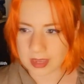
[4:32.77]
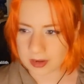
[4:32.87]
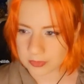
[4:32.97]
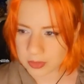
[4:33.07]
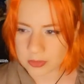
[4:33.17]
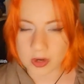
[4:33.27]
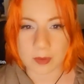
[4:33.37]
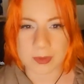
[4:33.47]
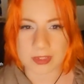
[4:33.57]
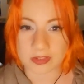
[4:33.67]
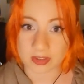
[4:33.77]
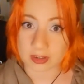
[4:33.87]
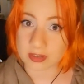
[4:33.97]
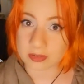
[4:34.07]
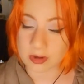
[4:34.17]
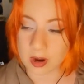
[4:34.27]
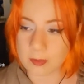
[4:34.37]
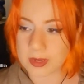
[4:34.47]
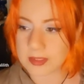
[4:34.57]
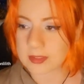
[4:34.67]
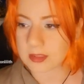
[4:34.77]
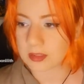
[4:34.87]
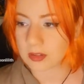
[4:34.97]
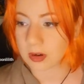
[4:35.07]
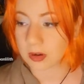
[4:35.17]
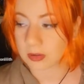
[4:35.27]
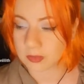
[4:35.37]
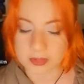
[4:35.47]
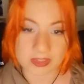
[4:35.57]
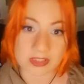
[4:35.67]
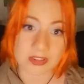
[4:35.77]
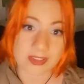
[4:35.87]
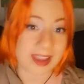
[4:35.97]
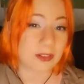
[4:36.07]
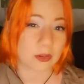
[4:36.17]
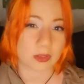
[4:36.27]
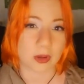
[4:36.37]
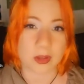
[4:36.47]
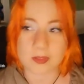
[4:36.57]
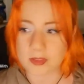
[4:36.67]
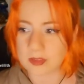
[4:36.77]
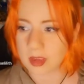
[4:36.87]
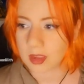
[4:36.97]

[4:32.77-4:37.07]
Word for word: heavier topics, darker topics in our conversations and our thoughts.